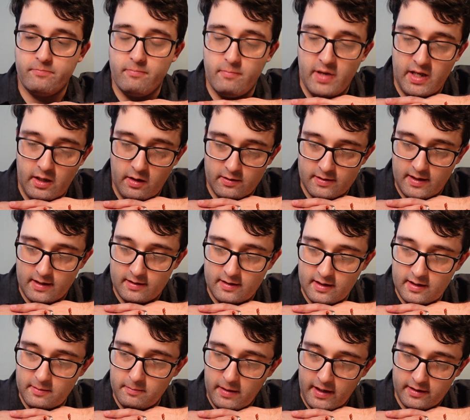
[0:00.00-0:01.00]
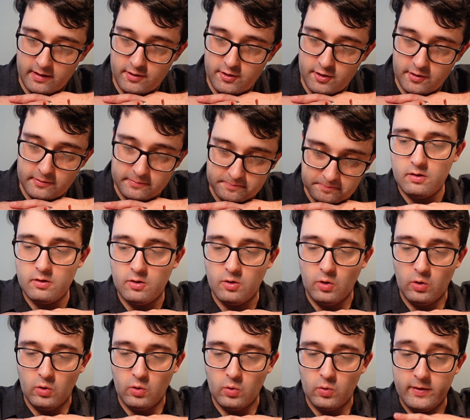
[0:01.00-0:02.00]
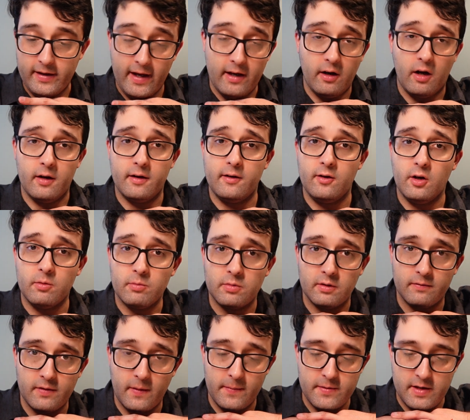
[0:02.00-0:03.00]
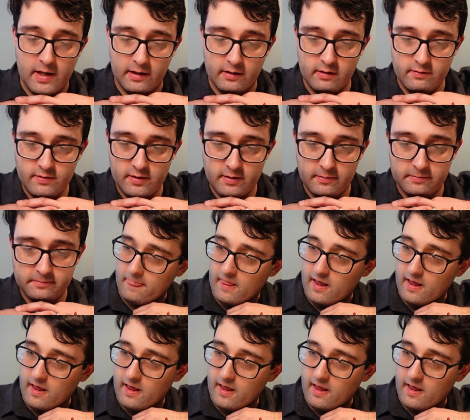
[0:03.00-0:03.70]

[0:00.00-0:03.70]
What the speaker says: because I did manage to get on a number of objectives.